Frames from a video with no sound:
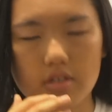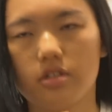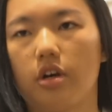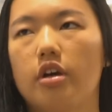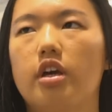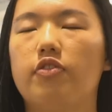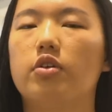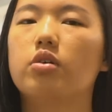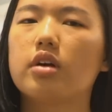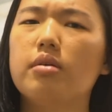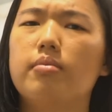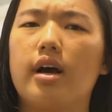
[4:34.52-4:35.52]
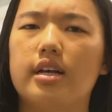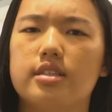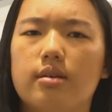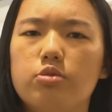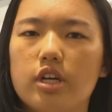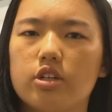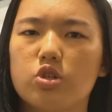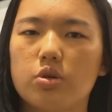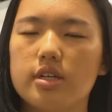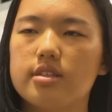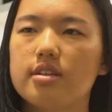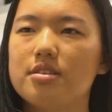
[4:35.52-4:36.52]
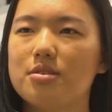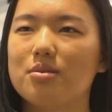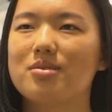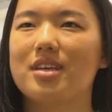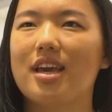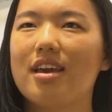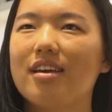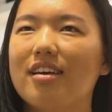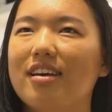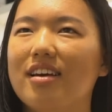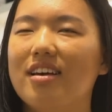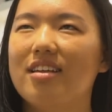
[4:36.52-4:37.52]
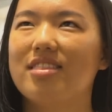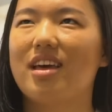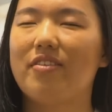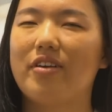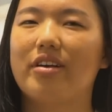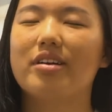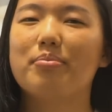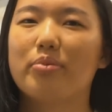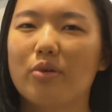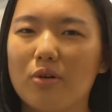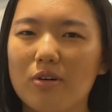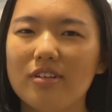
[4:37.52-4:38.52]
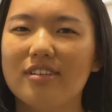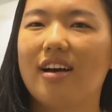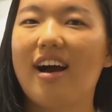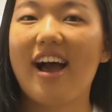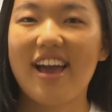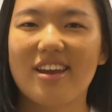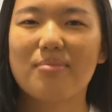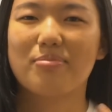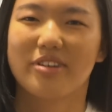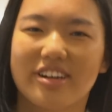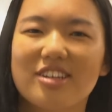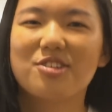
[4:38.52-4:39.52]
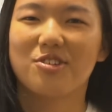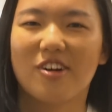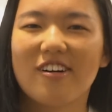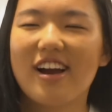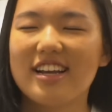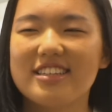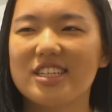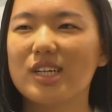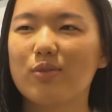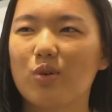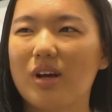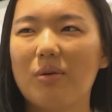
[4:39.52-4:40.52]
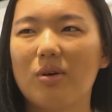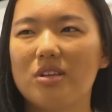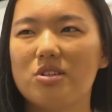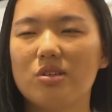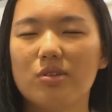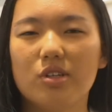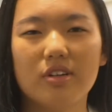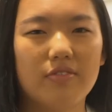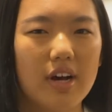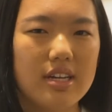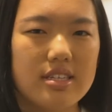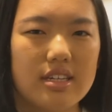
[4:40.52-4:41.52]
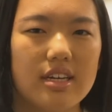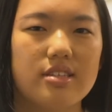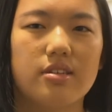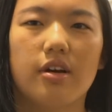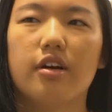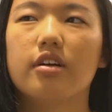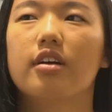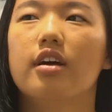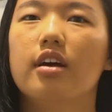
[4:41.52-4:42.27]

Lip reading: So if you look at my subject choices, you'll see they're very broad. I had a pretty strong idea of what I wanted to do at university, so